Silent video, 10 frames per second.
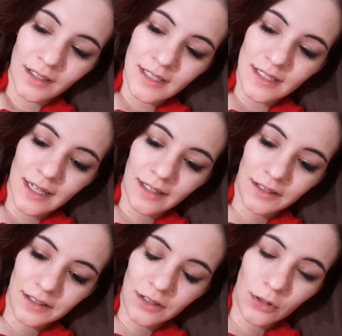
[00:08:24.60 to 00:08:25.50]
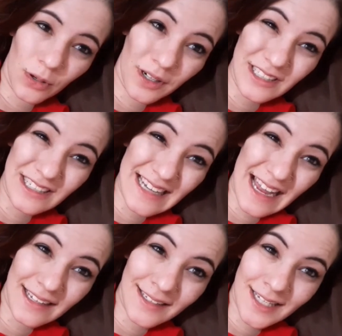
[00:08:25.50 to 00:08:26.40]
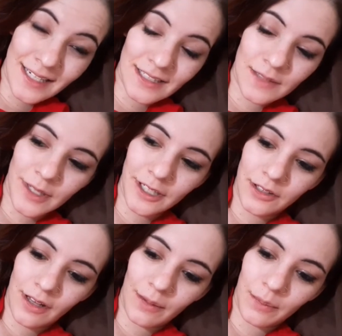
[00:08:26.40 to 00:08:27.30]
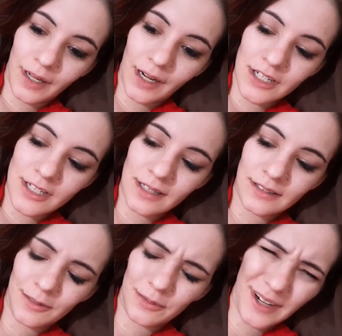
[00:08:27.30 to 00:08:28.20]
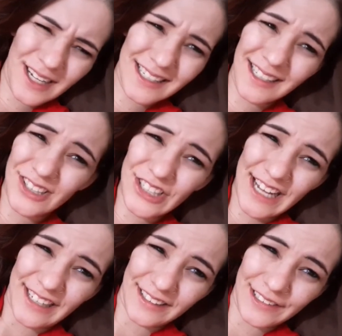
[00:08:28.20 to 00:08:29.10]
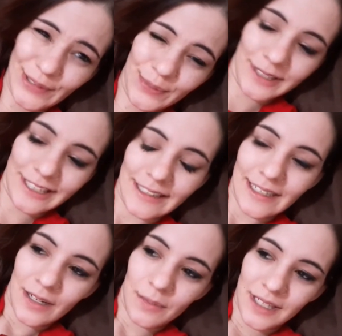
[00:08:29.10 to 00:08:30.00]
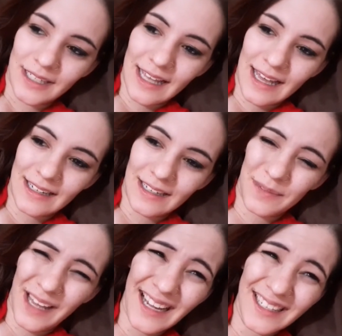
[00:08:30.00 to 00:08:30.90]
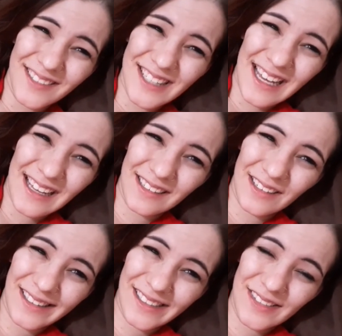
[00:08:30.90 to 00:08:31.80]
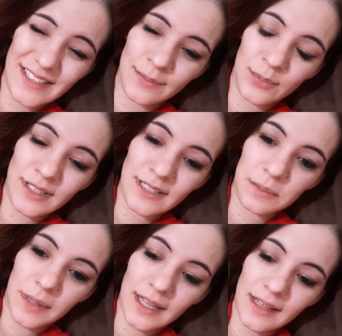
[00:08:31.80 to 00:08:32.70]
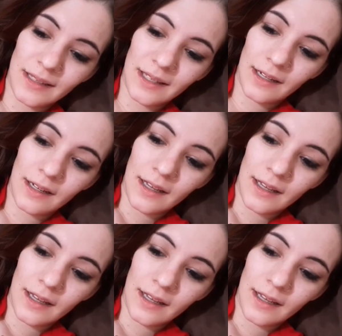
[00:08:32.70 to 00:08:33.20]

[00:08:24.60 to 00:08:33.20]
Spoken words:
detailed and organized and explain a lot, but I just ended up ranting and chatting a little bit. But at the end, I'm kind of sad and kind of disappointed, but I think that